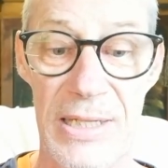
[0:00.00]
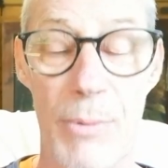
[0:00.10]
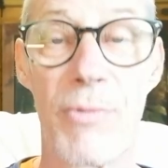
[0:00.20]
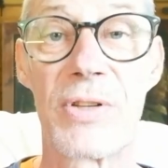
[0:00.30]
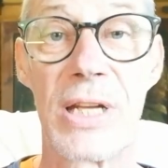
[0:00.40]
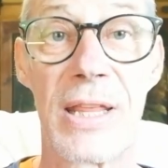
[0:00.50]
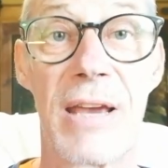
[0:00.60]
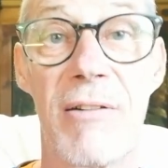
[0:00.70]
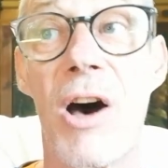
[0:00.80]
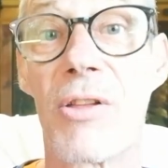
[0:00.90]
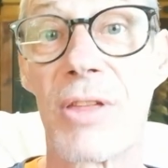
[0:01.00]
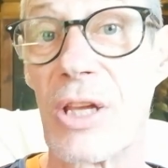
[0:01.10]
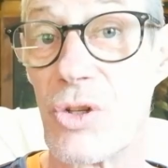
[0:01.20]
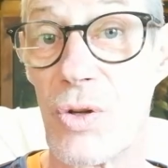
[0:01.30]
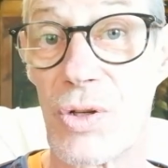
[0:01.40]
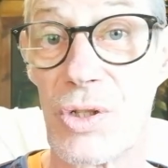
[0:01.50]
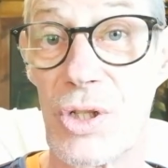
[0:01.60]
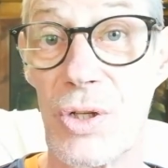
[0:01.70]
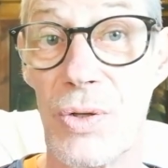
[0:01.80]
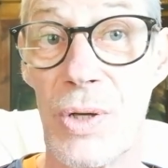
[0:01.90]
Now, obviously, there are things you can
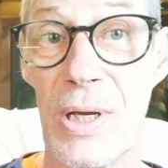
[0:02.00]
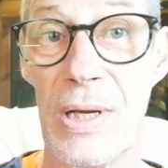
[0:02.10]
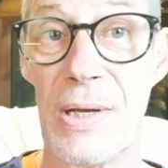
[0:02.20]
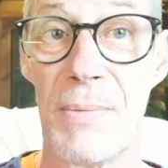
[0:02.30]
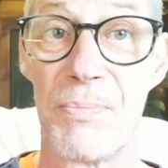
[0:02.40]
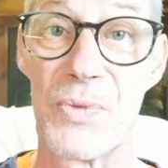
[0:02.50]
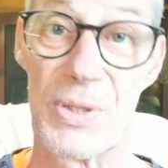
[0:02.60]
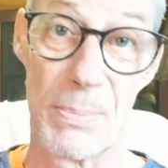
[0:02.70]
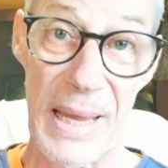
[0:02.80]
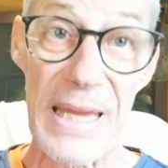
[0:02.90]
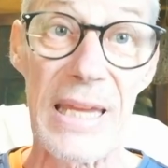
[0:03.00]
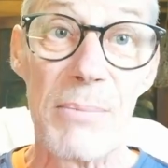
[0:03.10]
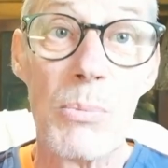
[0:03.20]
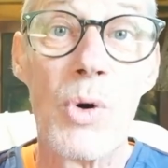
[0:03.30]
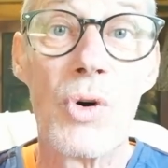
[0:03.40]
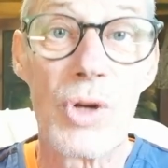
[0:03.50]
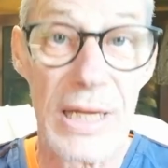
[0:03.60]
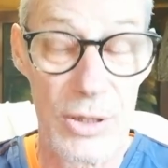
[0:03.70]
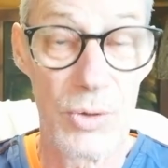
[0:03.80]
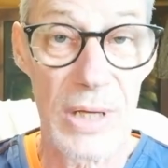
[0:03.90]
do to make it more
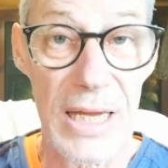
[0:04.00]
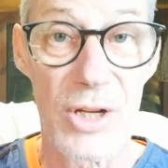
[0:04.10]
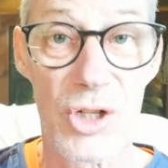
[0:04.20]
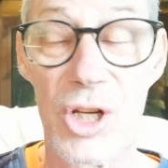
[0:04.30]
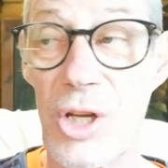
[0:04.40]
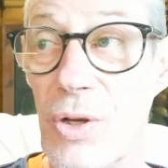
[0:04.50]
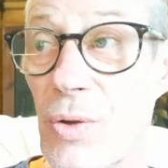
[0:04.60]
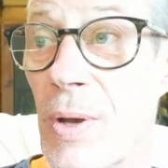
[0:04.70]
unique to you.